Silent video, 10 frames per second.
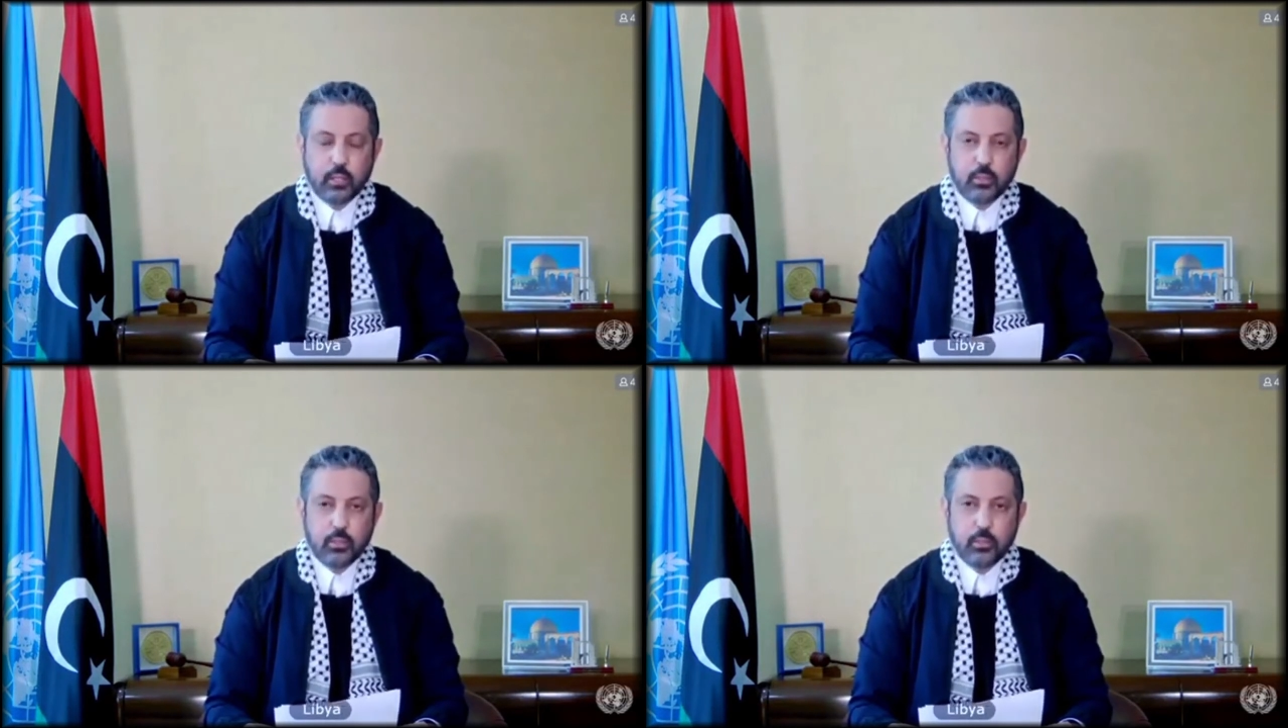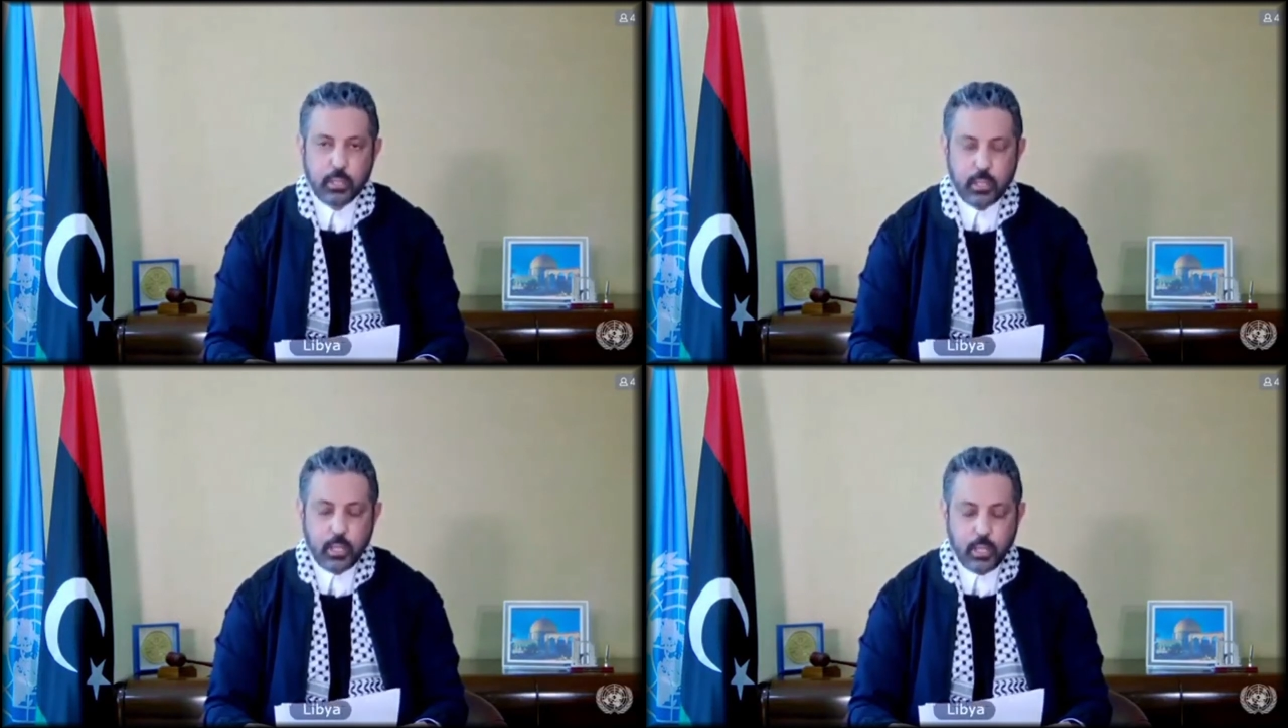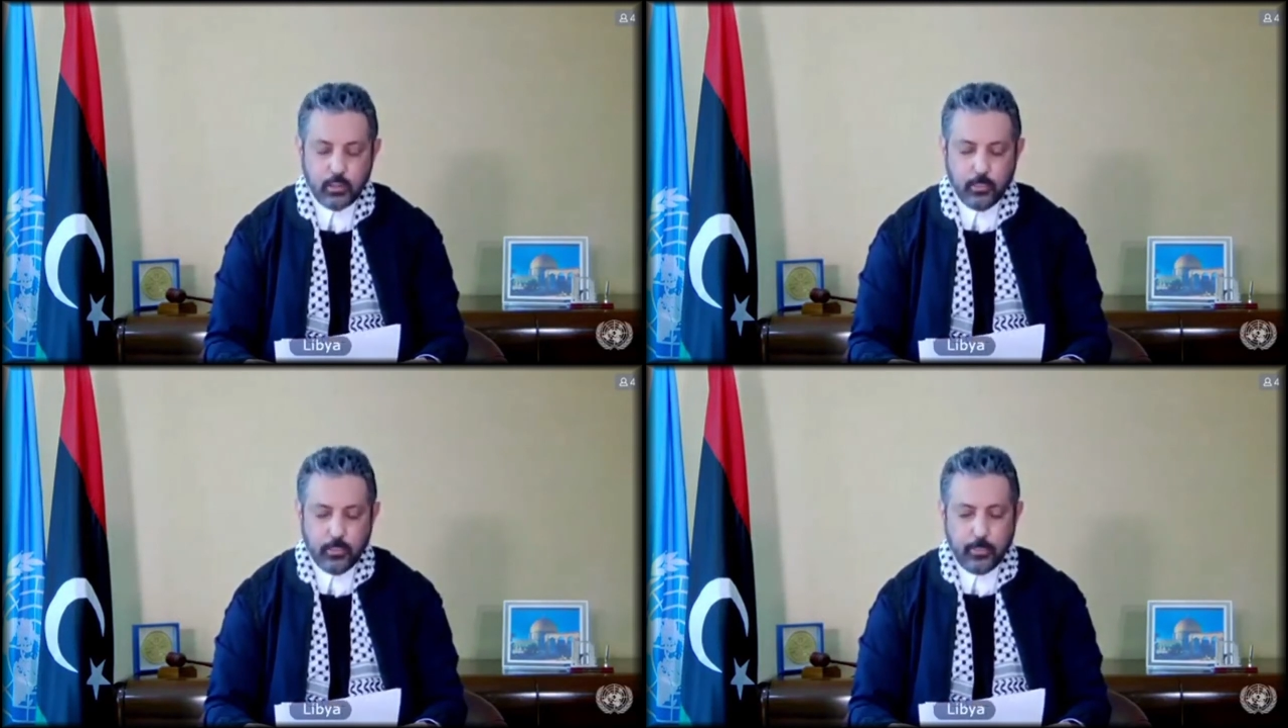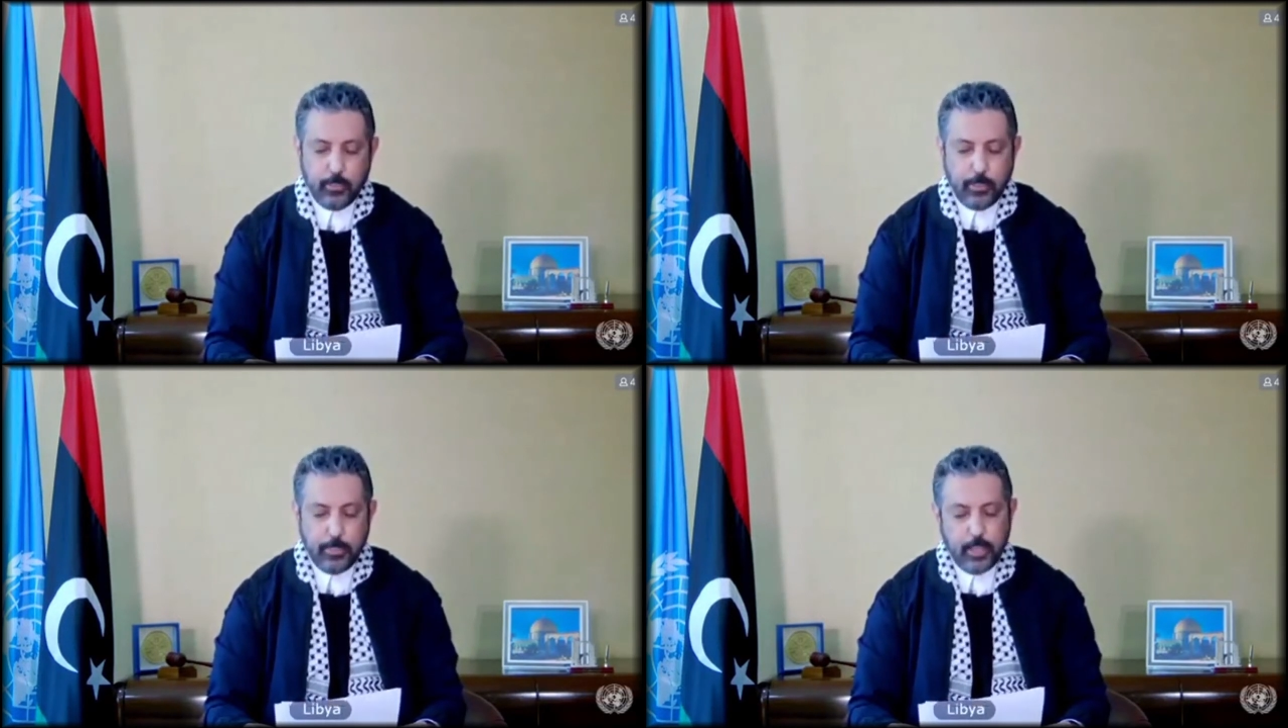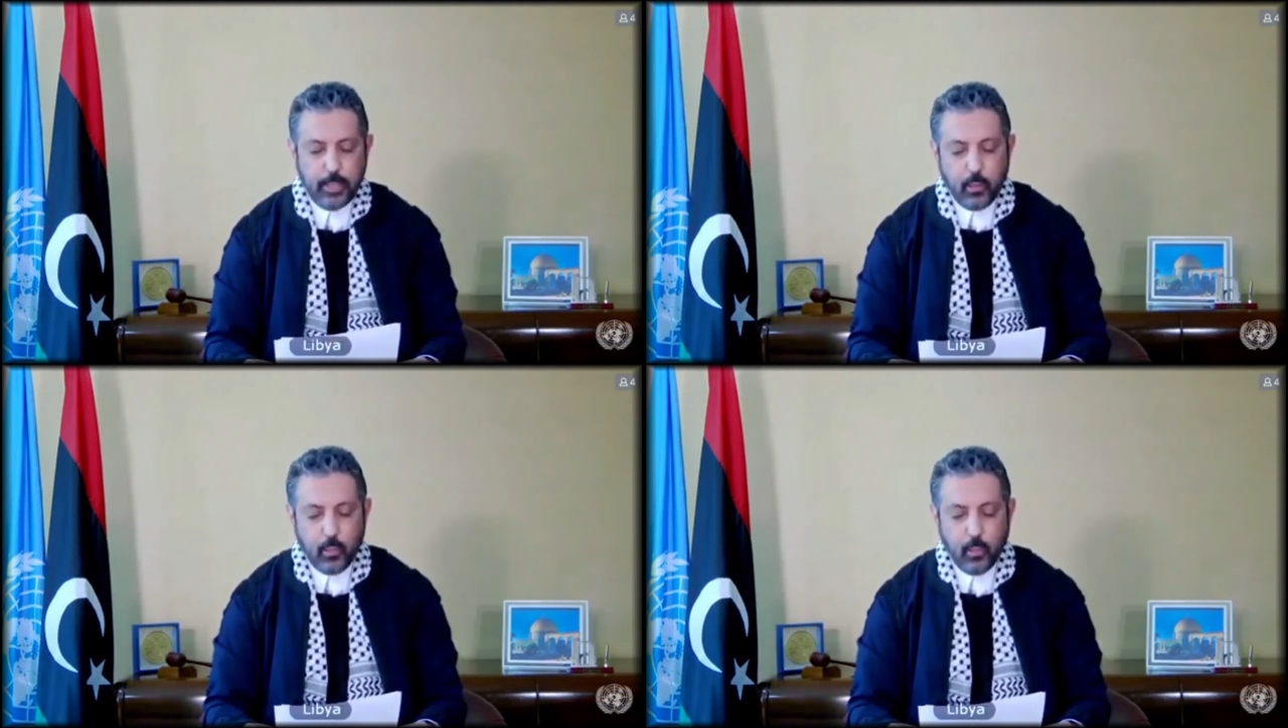Here, it must be
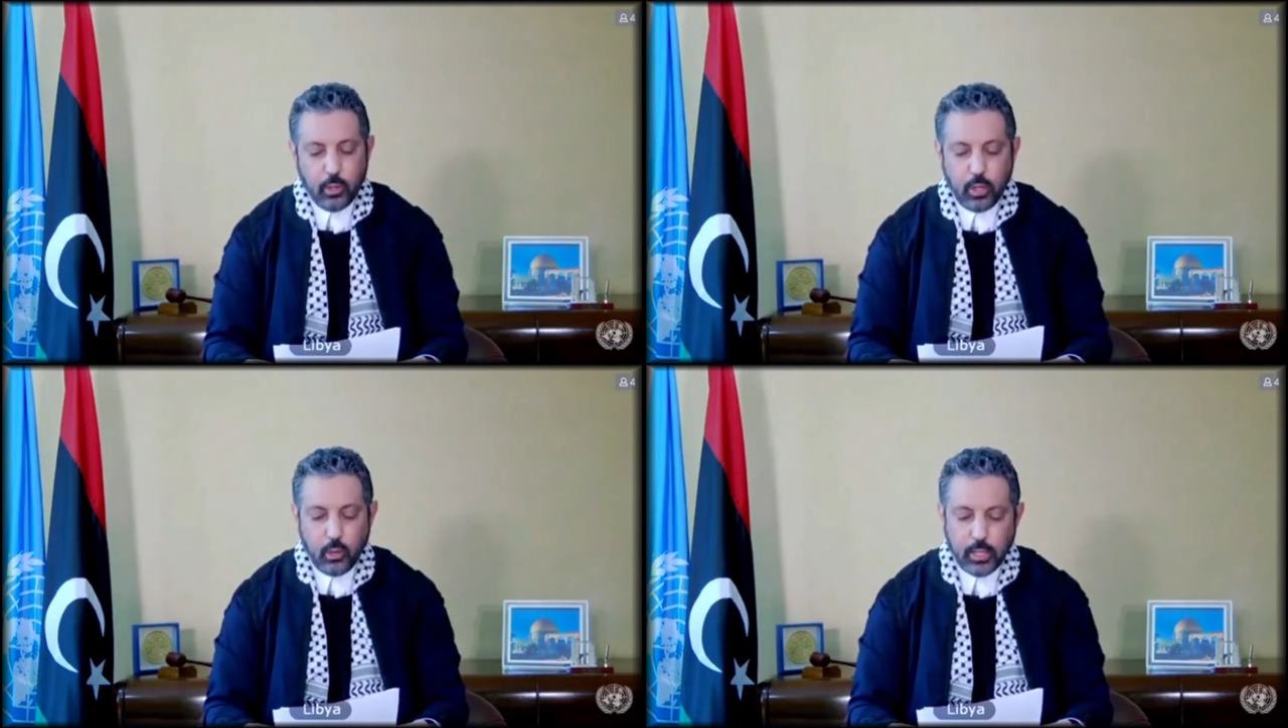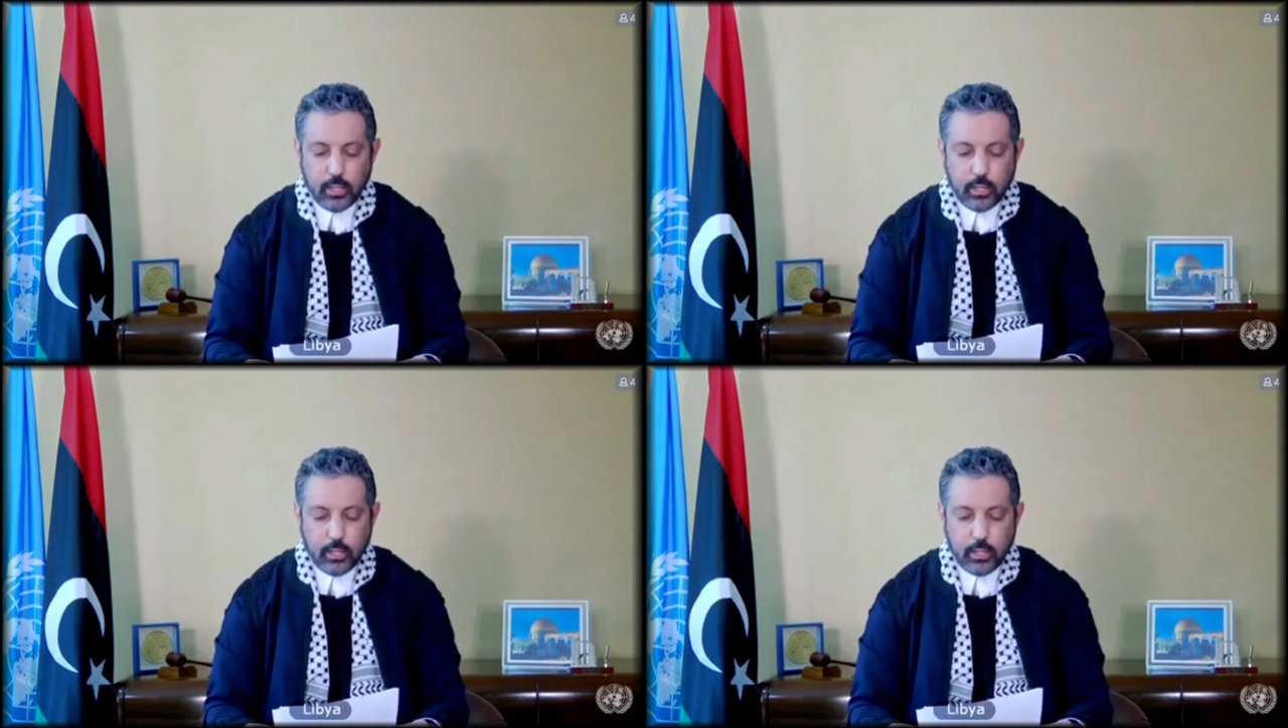recalled that